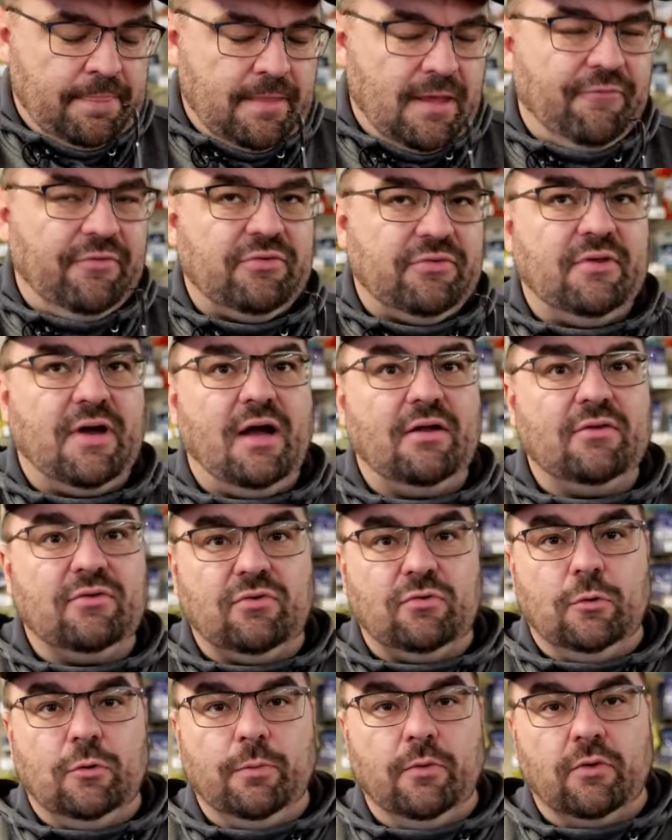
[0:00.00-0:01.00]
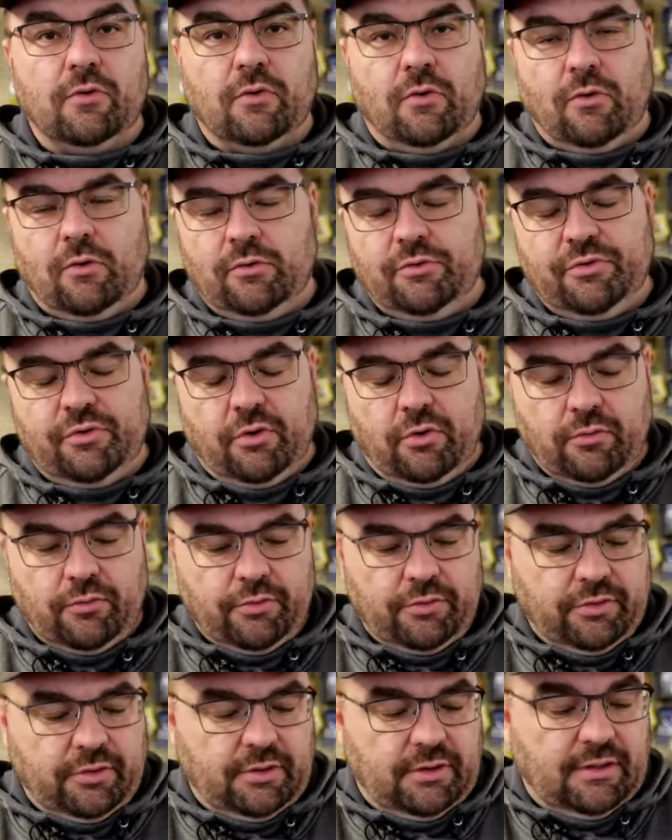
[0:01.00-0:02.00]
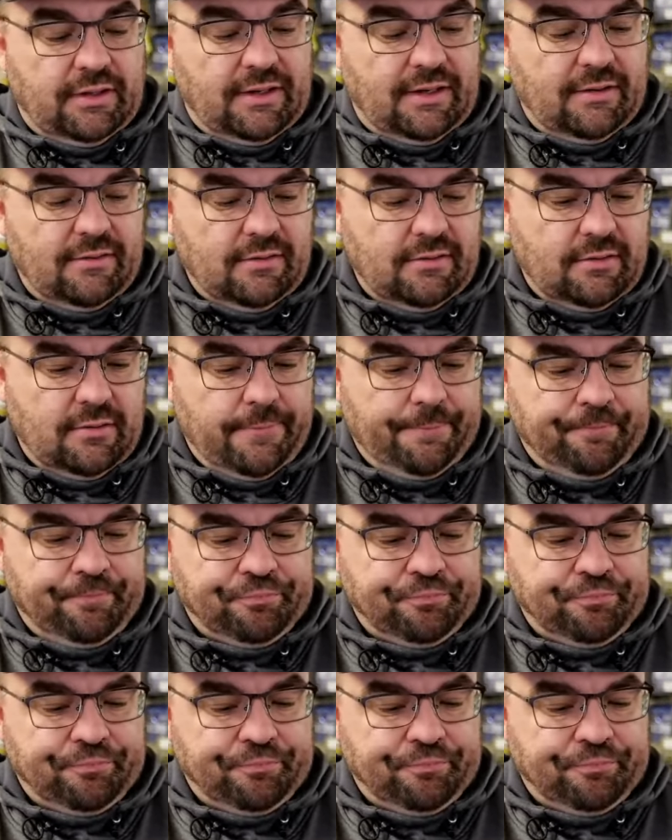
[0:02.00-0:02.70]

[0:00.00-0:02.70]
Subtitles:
If it's not super cold, you don't really need it.